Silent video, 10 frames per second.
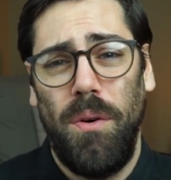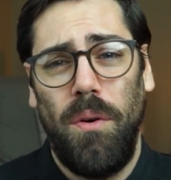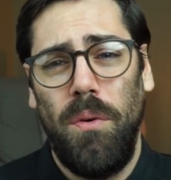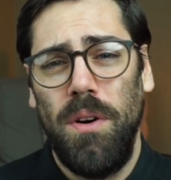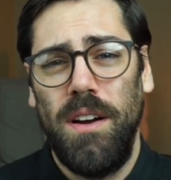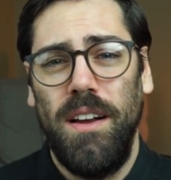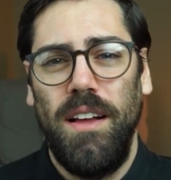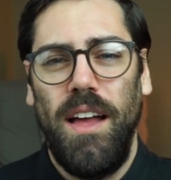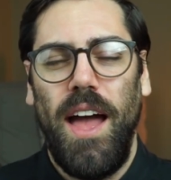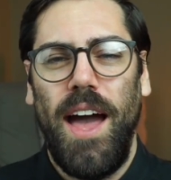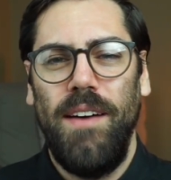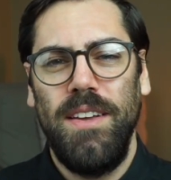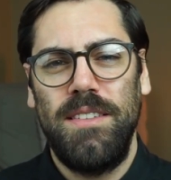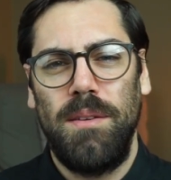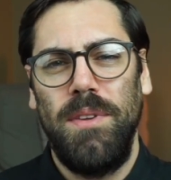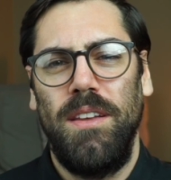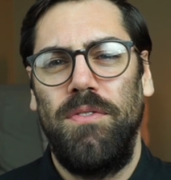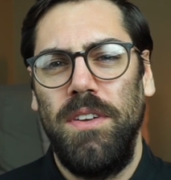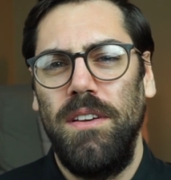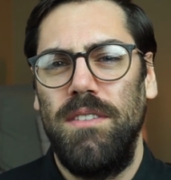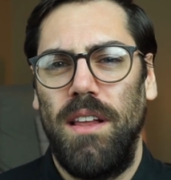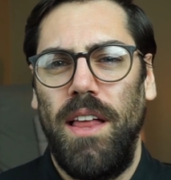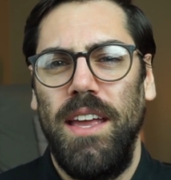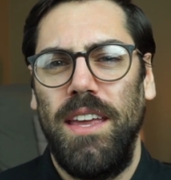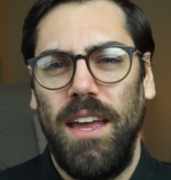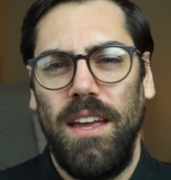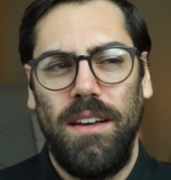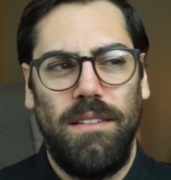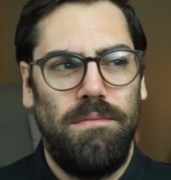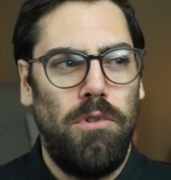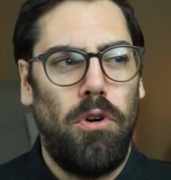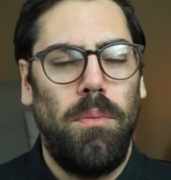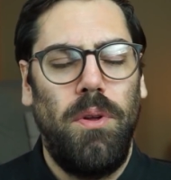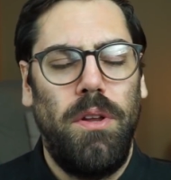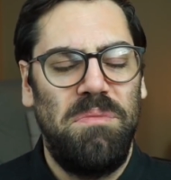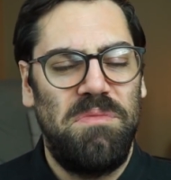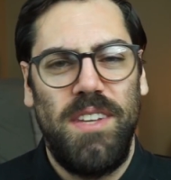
or having something that feels like a normal,